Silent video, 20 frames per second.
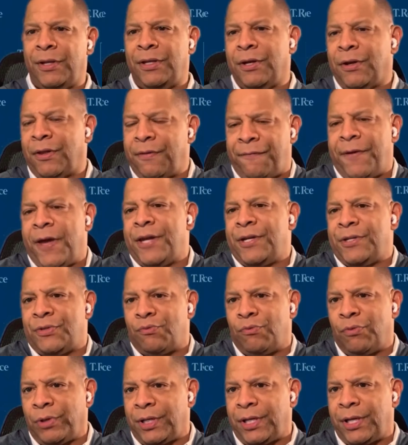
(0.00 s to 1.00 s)
the Fed
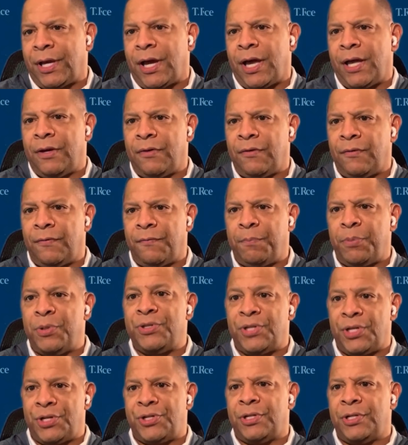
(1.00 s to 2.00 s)
is really kind of
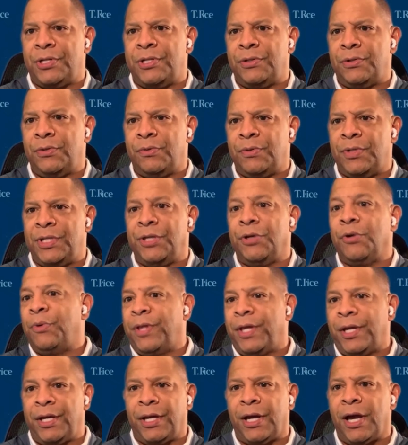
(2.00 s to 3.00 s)
positioned to deal
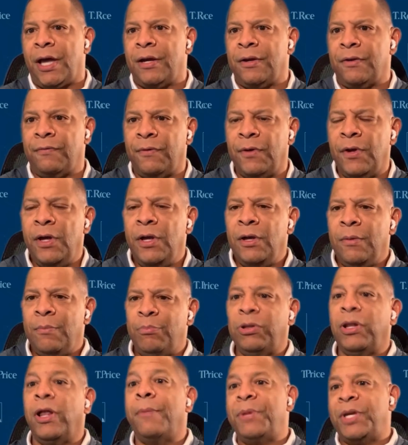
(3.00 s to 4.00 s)
with any kind of
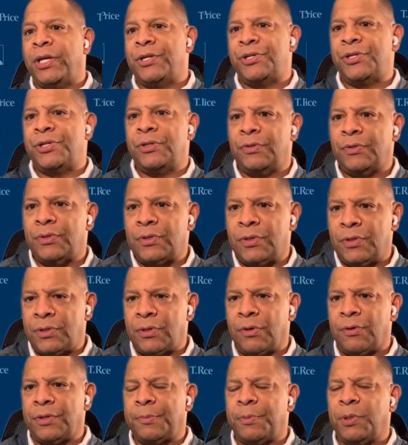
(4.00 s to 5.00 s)
plumbing issues,
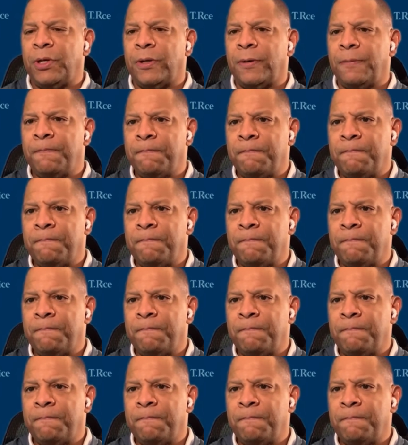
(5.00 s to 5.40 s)
so to speak.